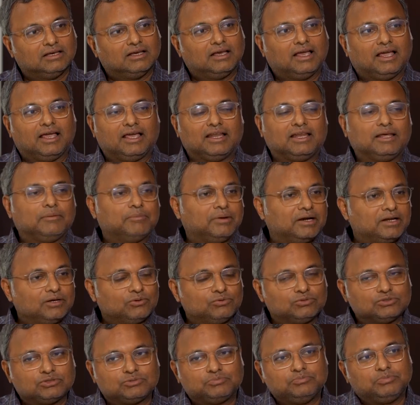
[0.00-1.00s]
Anybody
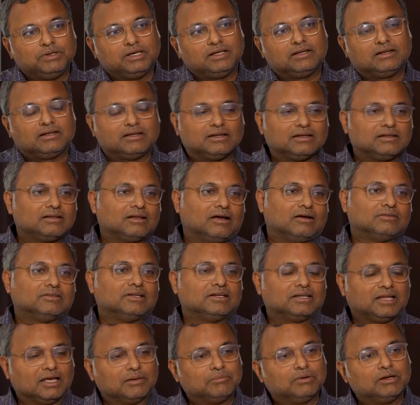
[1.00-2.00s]
who's been on the
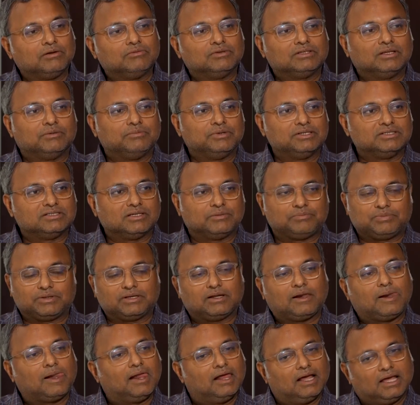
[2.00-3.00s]
table with the BJP
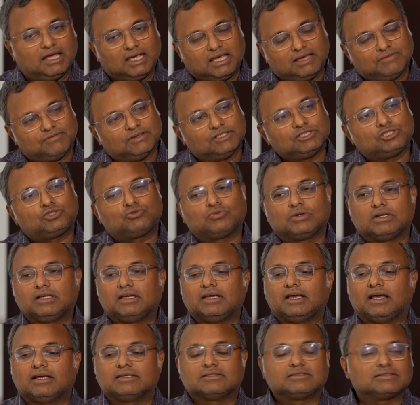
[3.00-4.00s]
eventually
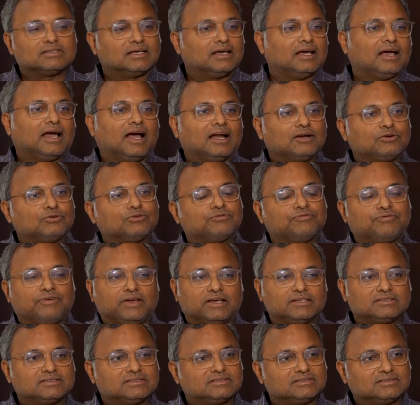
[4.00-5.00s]
has had to
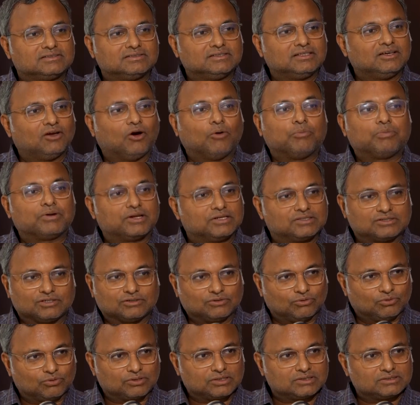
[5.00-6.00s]
face the Operation
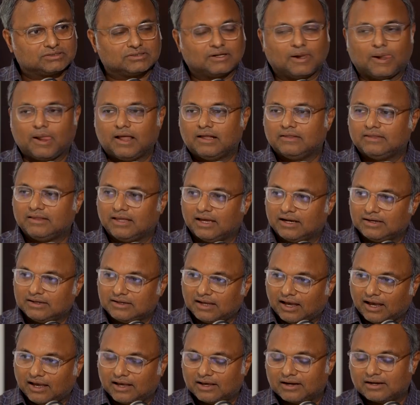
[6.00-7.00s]
Lotus. The
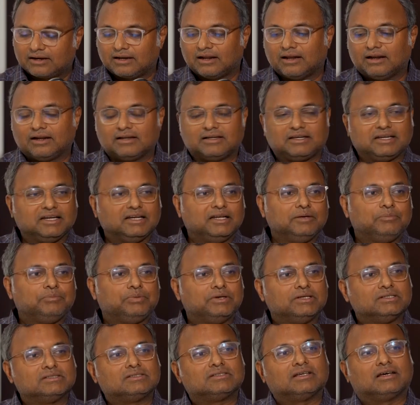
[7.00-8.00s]
entire
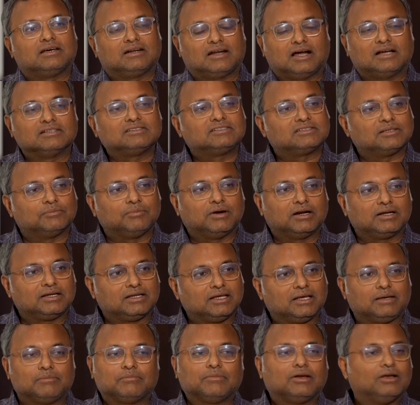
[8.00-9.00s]
TDP's Rajya Sabha
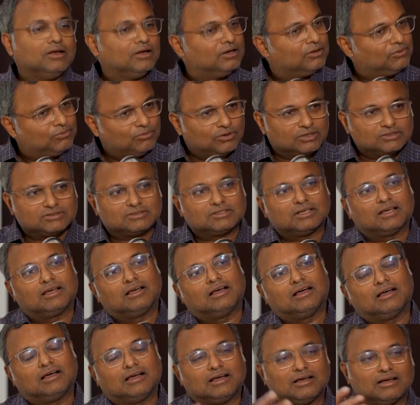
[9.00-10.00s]
team was
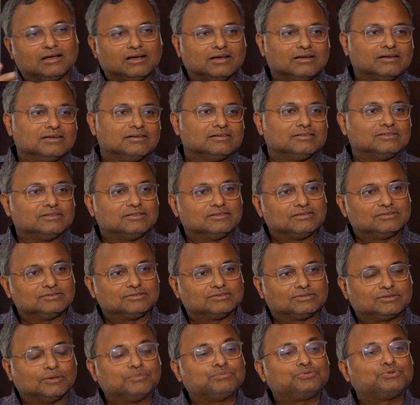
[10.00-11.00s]

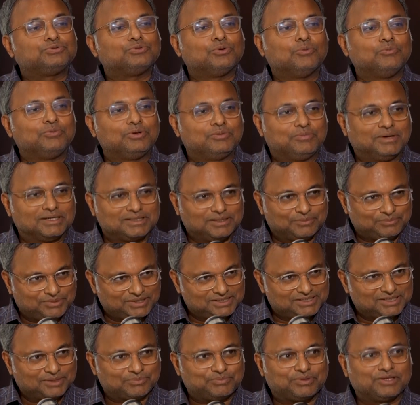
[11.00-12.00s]
subsumed by the
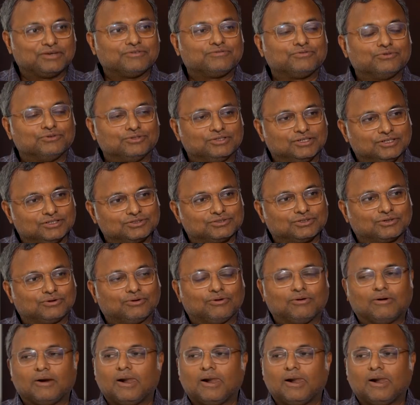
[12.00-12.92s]
BJP a few years ago.